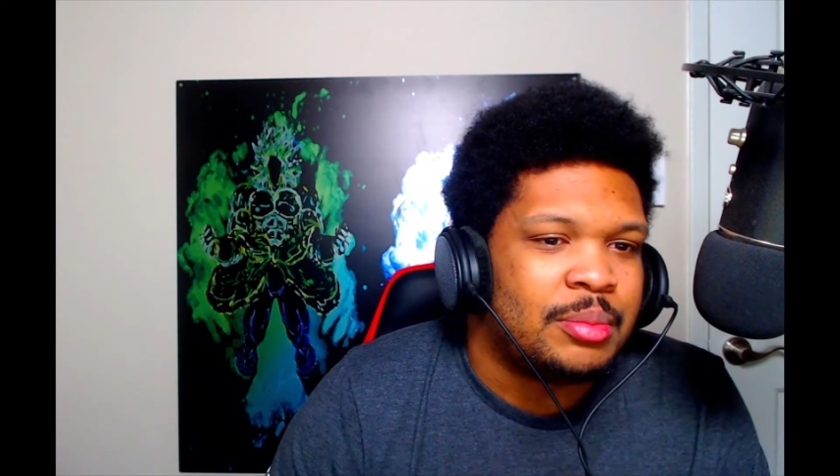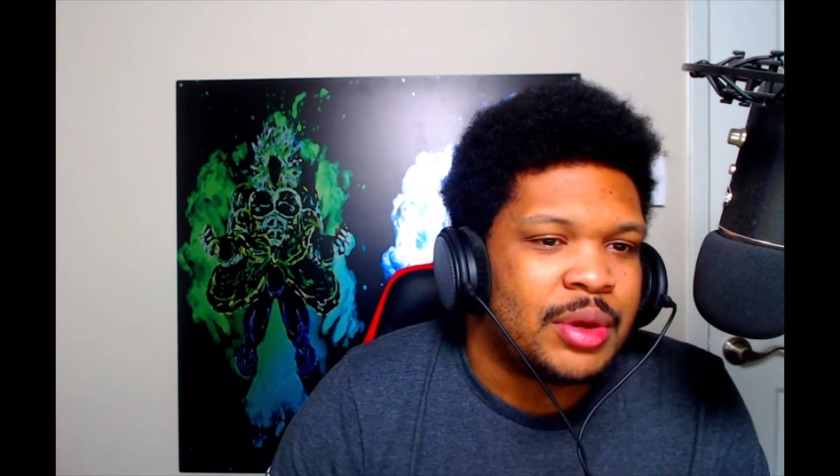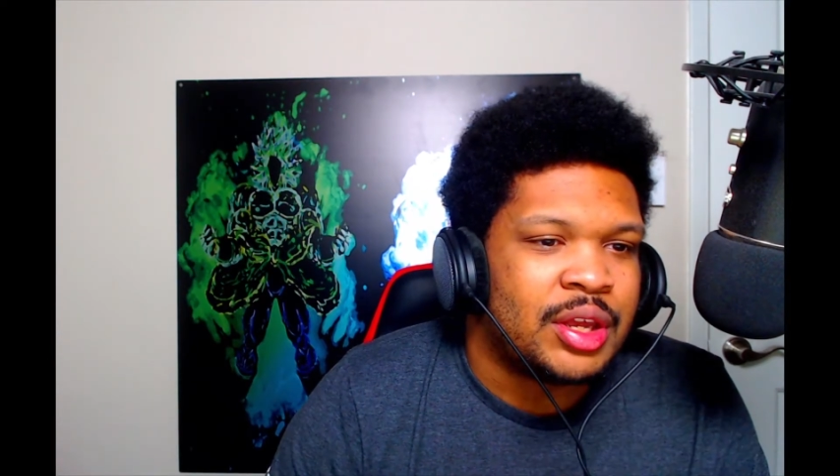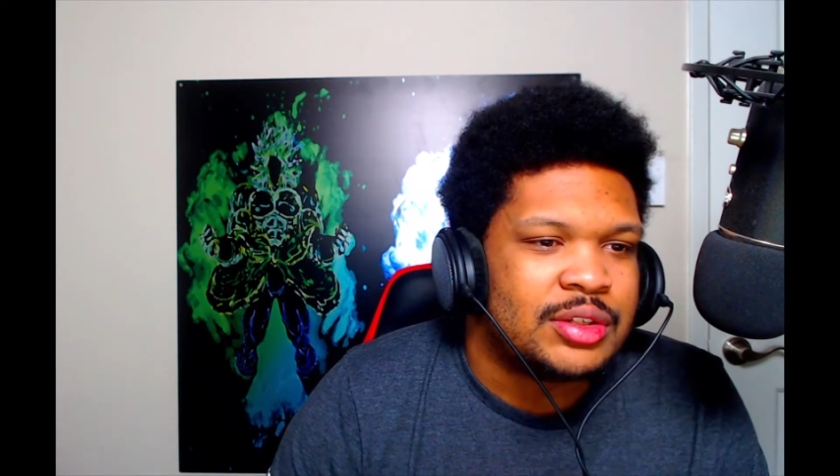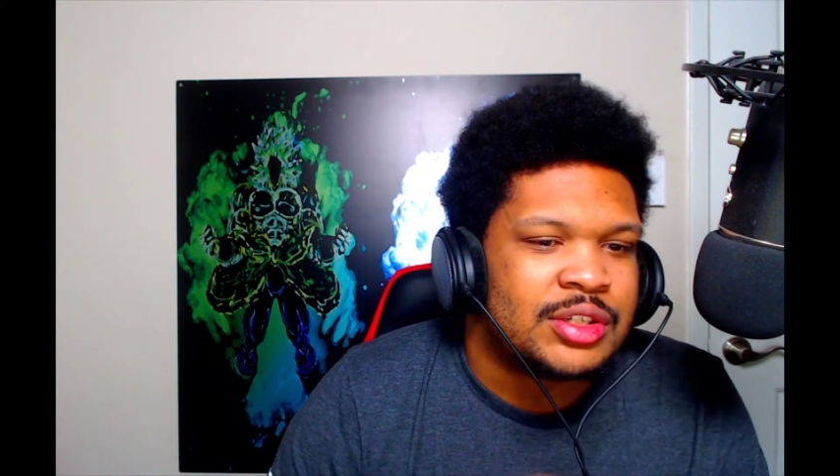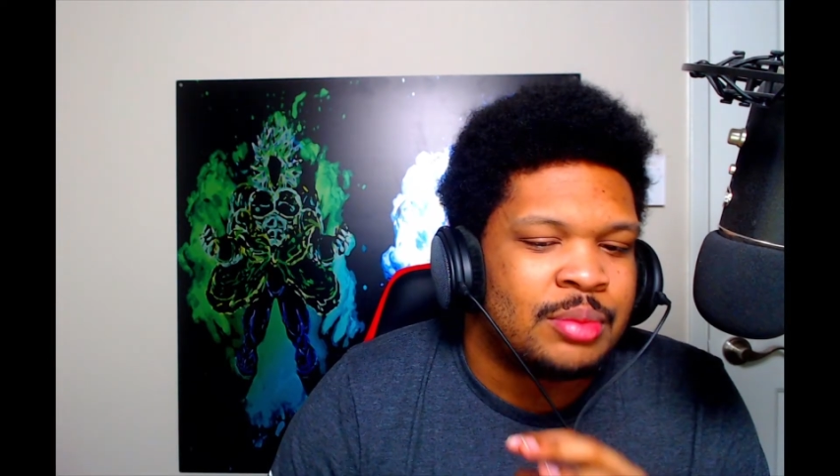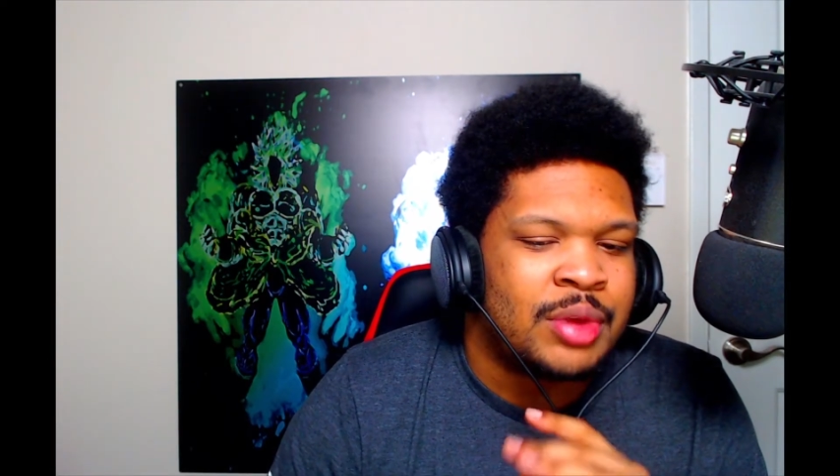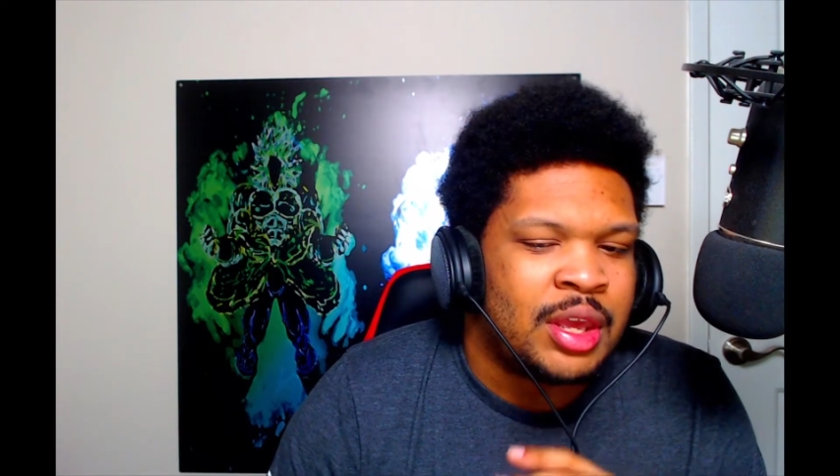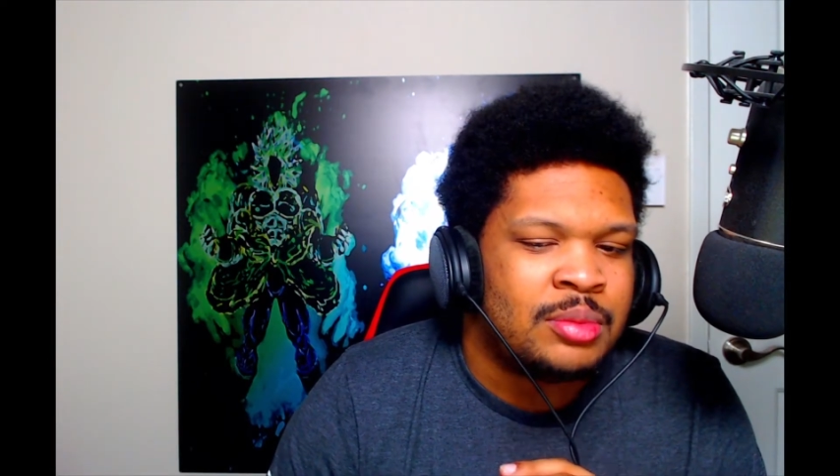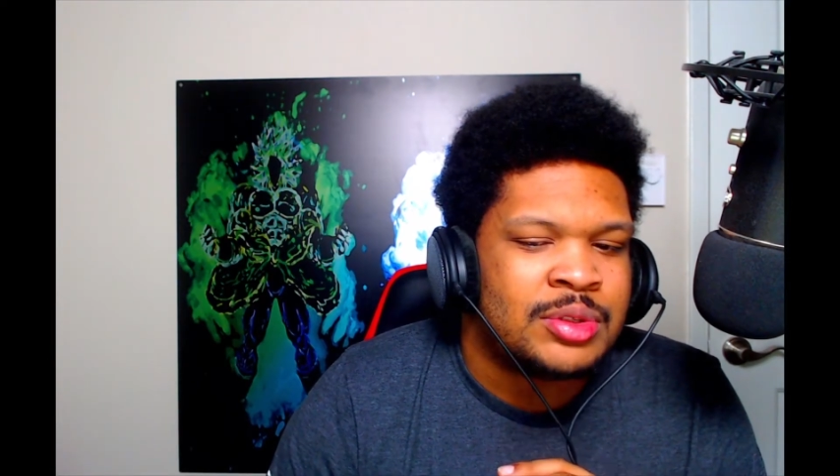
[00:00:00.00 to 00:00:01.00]
But some
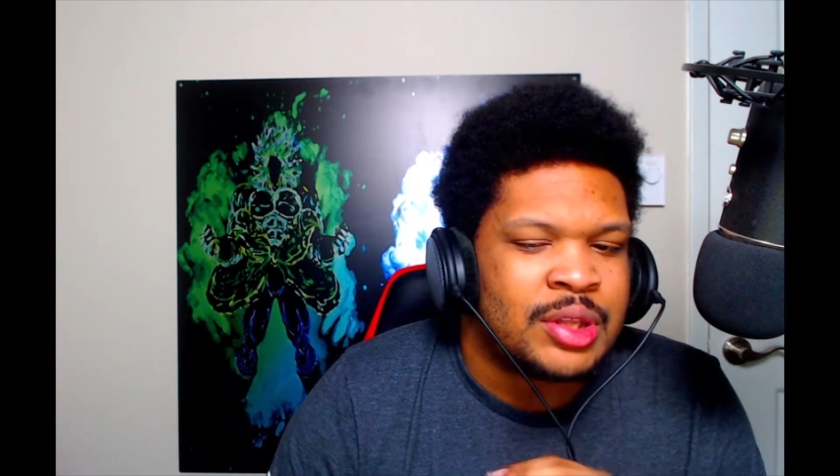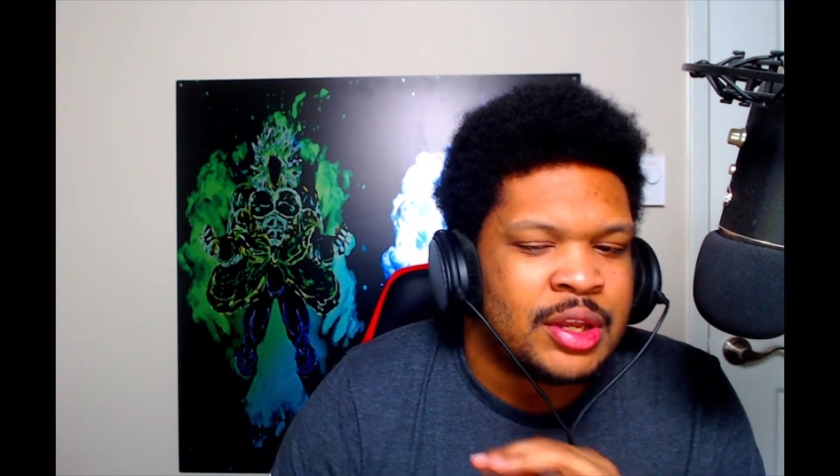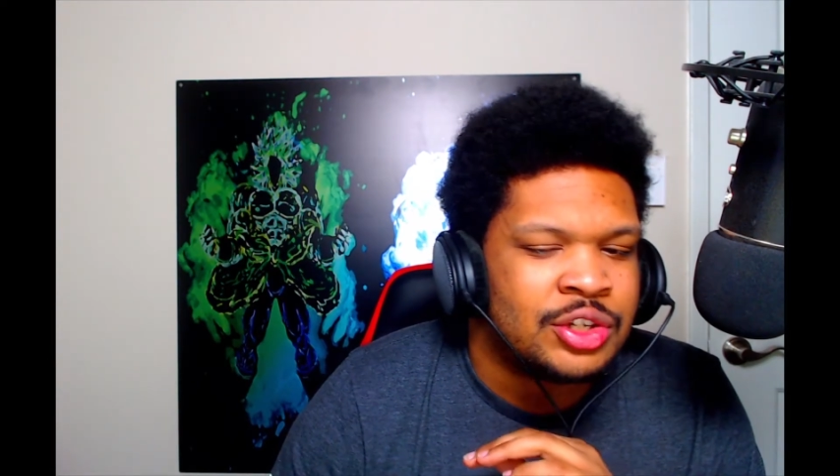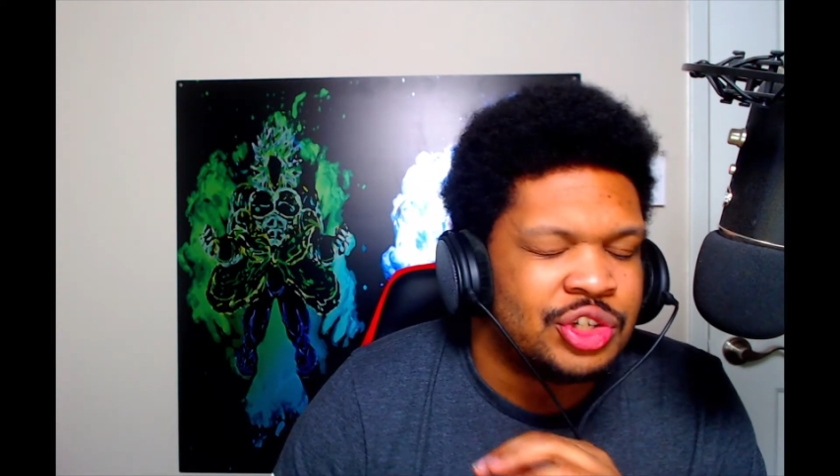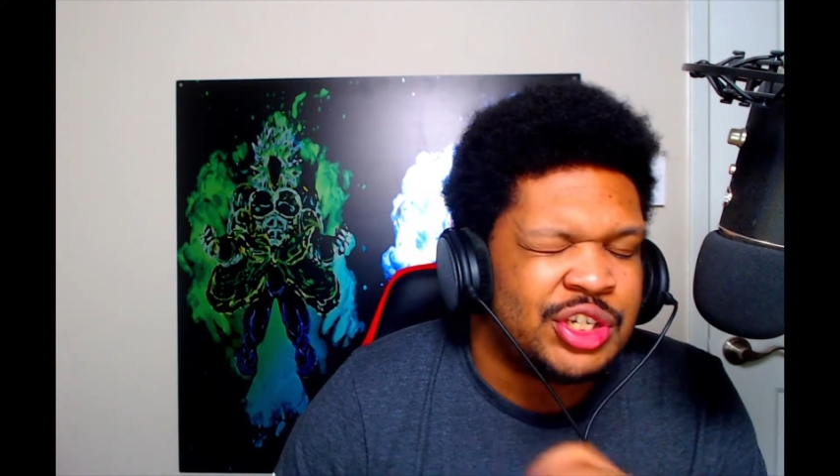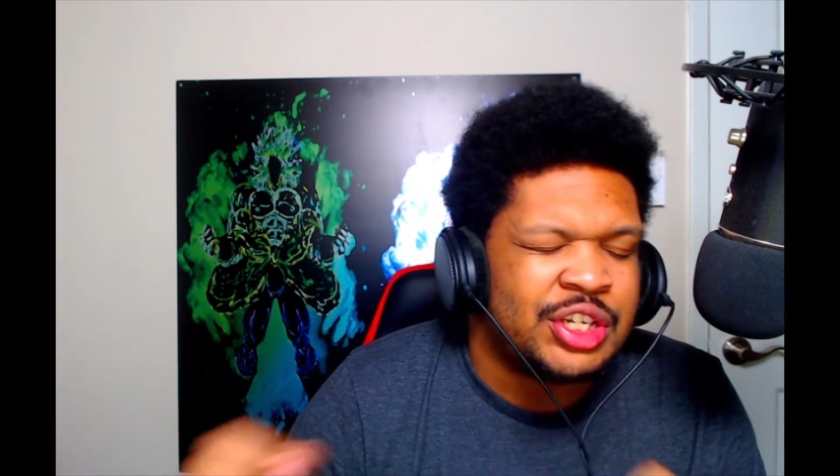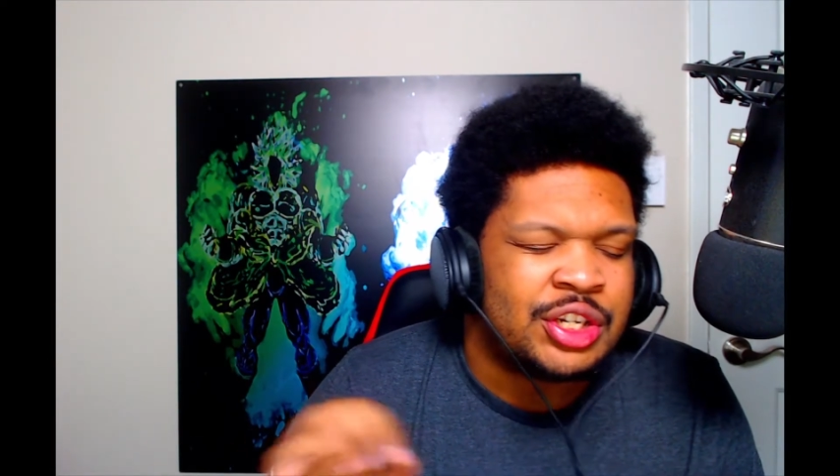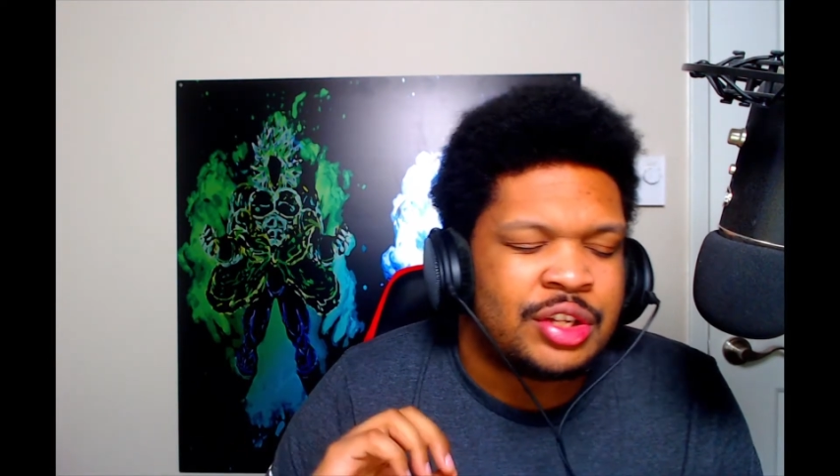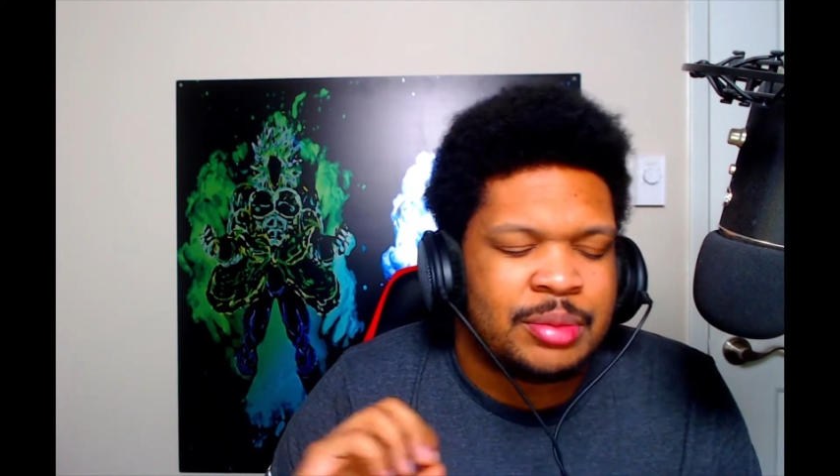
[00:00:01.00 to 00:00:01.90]
games, they strategically